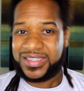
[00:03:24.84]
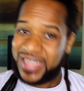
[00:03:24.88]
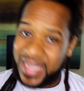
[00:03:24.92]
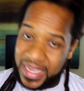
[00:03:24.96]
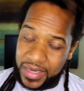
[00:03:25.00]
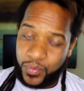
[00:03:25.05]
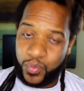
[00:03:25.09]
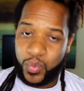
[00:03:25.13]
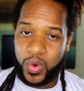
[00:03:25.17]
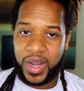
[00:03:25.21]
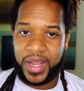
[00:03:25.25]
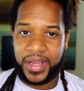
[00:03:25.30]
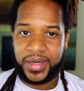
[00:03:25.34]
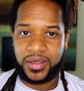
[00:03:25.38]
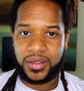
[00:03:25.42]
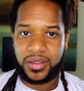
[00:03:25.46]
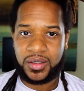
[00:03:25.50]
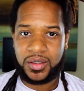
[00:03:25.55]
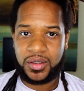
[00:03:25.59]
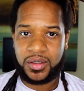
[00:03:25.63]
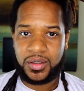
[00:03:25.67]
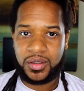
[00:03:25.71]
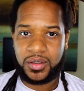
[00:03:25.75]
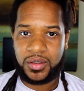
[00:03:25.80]
Then what?
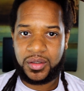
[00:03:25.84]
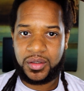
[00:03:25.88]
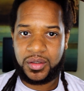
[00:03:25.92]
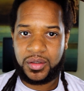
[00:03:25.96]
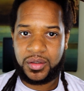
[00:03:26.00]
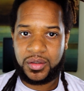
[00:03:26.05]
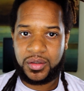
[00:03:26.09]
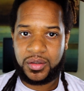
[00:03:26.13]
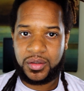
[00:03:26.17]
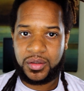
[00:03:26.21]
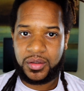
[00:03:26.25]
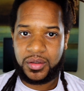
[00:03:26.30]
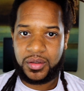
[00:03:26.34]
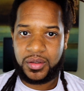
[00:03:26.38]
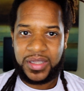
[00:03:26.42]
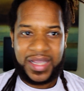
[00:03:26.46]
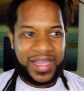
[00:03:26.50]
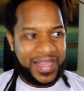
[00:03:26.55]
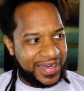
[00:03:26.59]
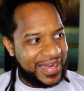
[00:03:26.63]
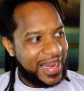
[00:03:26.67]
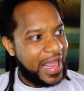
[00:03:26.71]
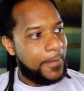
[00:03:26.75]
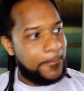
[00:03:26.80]

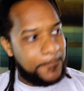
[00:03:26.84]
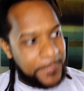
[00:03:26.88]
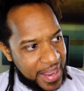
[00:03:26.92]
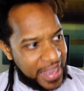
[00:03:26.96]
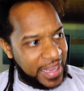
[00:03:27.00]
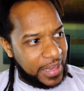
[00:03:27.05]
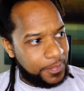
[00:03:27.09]
And that